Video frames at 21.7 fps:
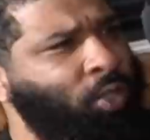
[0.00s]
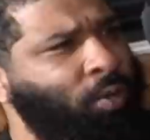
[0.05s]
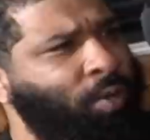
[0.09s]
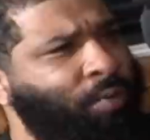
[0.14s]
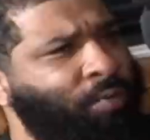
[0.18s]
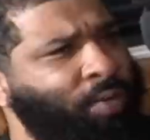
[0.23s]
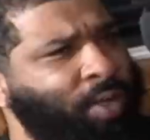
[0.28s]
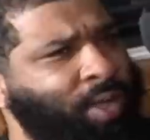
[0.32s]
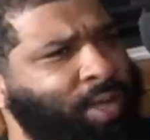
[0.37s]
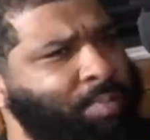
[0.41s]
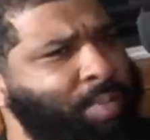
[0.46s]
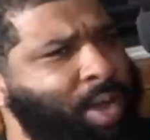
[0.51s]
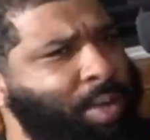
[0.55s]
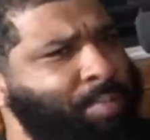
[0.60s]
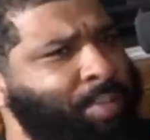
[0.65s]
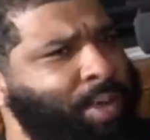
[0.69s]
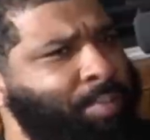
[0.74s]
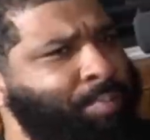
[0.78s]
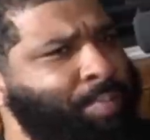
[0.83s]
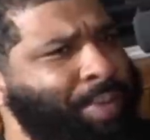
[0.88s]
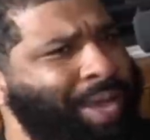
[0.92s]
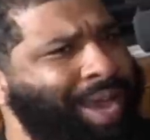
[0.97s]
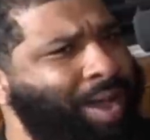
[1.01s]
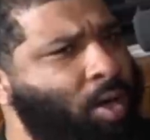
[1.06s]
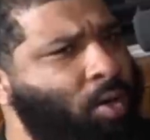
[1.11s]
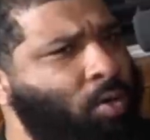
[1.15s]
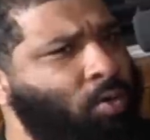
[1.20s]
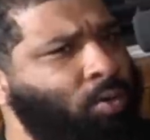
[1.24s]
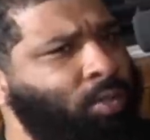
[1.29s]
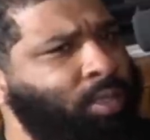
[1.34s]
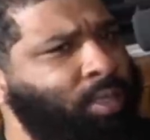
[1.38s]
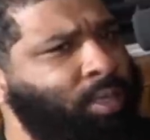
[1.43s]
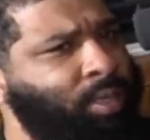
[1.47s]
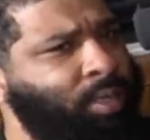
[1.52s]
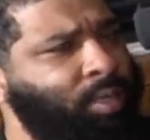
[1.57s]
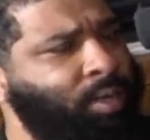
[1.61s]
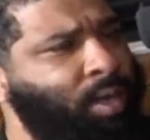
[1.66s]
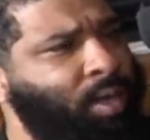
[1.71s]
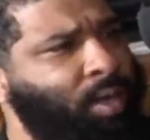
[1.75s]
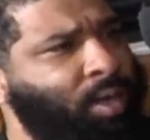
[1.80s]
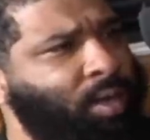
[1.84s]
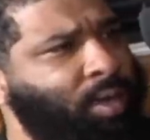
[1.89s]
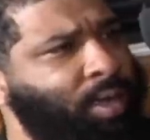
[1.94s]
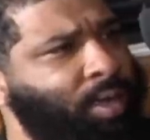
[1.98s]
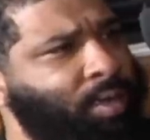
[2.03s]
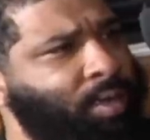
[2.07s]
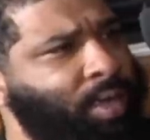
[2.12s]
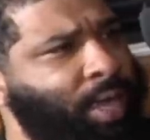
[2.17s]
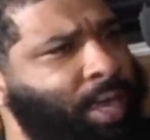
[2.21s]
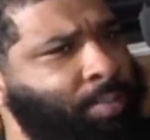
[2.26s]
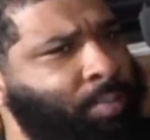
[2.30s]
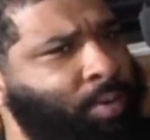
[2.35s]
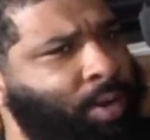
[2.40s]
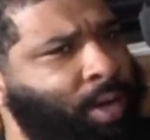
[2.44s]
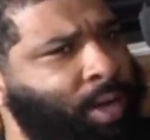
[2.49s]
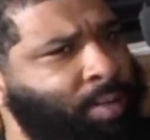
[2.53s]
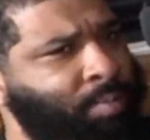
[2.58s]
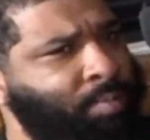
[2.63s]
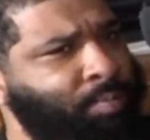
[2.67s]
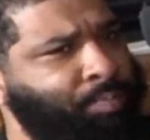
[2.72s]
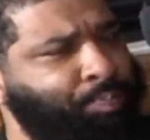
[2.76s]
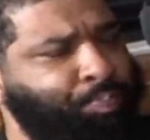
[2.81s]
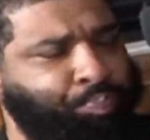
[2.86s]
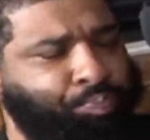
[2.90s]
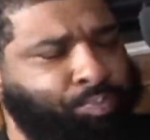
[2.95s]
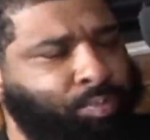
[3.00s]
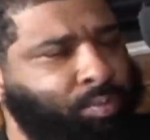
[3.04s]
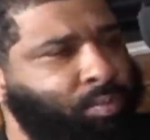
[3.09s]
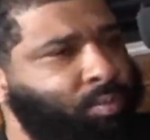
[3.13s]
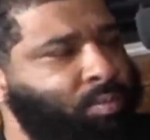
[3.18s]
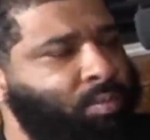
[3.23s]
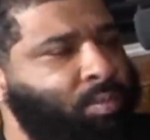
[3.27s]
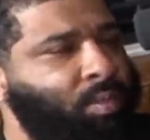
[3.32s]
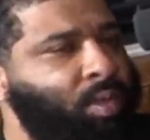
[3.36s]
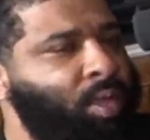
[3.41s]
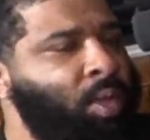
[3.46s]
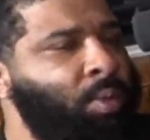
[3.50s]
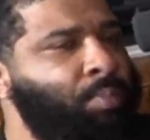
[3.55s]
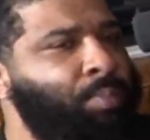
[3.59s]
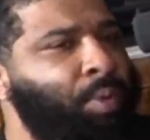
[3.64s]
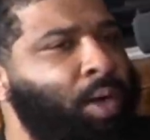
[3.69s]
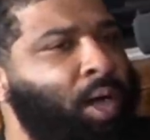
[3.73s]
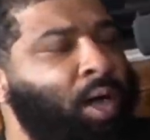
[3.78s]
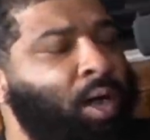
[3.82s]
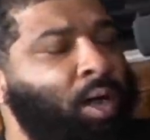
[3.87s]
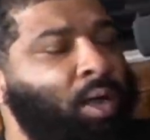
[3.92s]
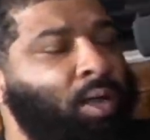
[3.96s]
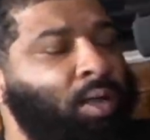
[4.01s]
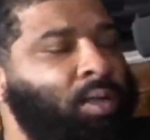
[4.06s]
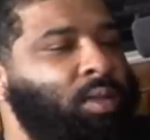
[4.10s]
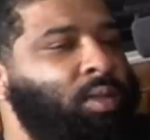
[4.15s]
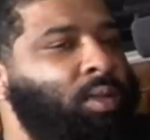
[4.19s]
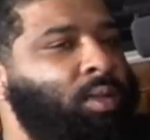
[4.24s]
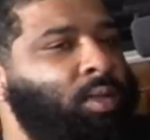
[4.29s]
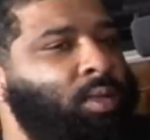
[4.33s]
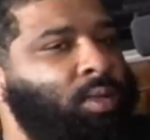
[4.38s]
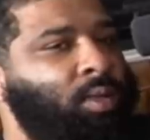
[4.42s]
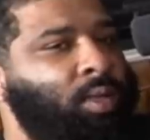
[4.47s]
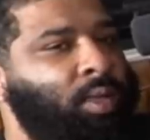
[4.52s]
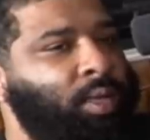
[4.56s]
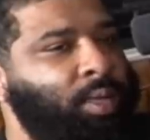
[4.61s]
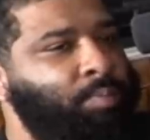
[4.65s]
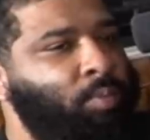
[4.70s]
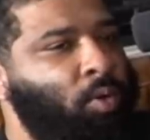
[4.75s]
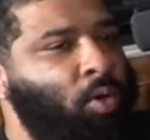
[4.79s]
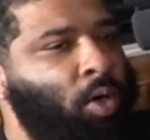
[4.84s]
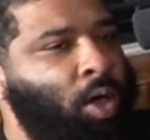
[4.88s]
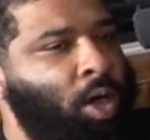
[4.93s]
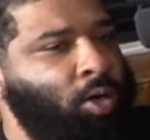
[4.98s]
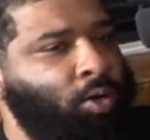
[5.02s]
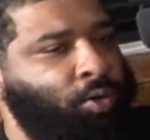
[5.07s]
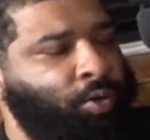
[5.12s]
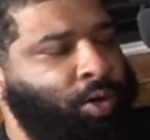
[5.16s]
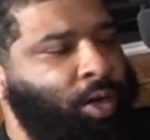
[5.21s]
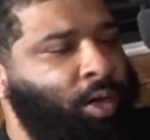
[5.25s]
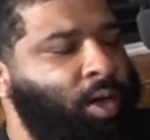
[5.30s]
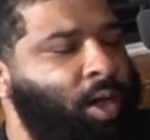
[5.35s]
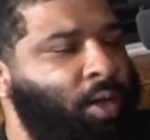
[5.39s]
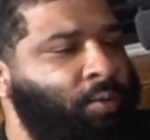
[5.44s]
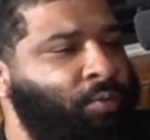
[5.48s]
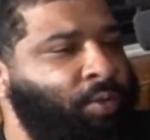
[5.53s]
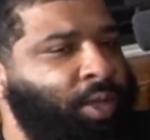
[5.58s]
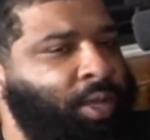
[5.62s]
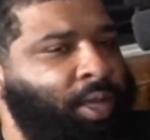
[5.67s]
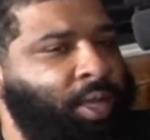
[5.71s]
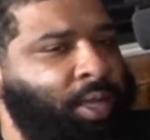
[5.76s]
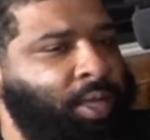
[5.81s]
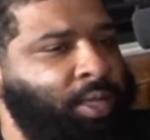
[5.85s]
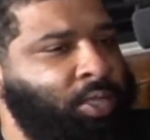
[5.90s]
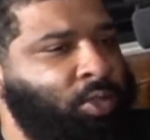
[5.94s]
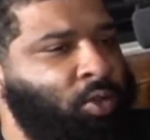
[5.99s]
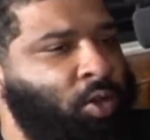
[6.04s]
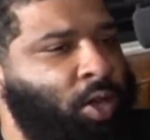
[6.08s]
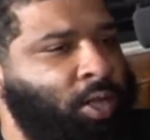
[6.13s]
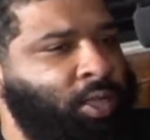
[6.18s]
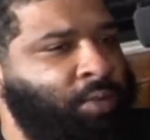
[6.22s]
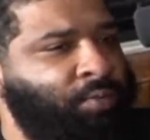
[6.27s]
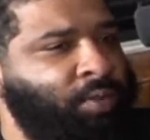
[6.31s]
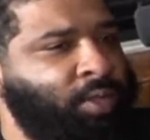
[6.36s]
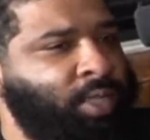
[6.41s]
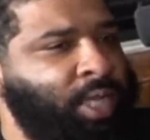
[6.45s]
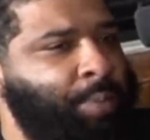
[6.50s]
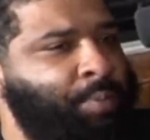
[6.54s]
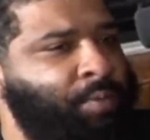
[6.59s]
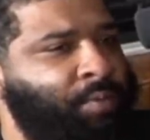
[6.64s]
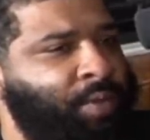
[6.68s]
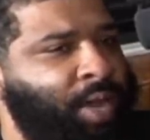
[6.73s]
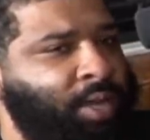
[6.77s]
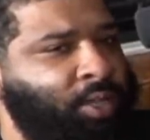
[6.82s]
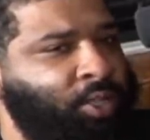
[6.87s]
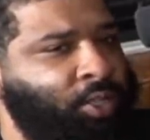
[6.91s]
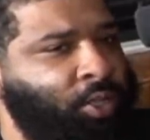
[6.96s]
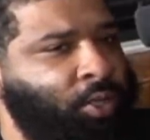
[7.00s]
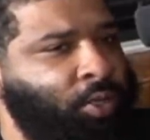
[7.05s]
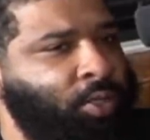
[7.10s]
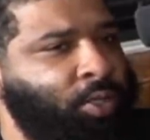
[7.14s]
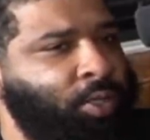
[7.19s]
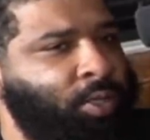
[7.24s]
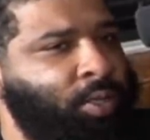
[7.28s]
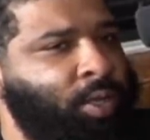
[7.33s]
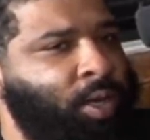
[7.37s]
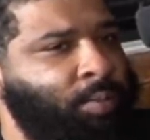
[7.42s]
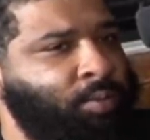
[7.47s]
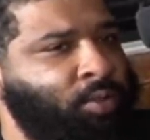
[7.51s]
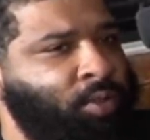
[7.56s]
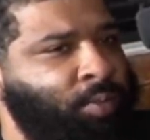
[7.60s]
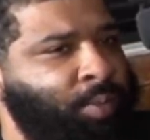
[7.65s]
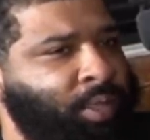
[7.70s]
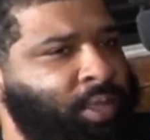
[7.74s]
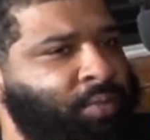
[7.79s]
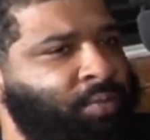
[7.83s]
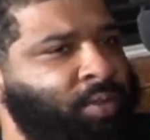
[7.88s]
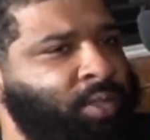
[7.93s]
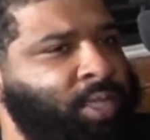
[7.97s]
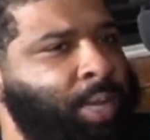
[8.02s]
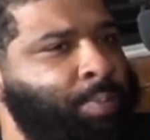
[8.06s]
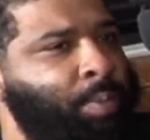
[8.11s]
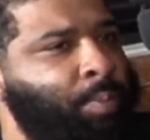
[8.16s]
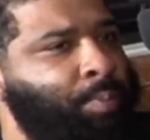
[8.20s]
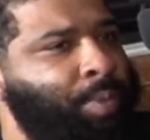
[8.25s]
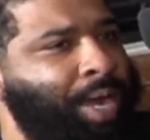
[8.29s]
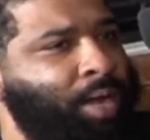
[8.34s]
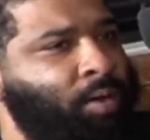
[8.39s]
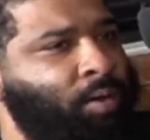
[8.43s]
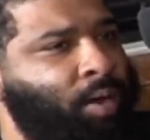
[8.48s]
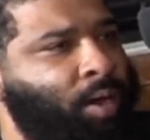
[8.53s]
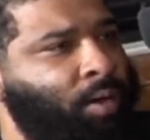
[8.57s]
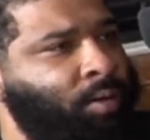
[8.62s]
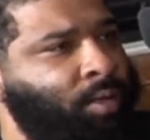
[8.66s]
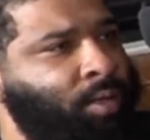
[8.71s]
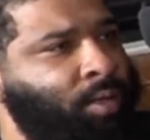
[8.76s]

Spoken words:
I think he might be a bit older than Abraham, but more hungrier. I think he's got a different type of attitude. Comes from a different type of background.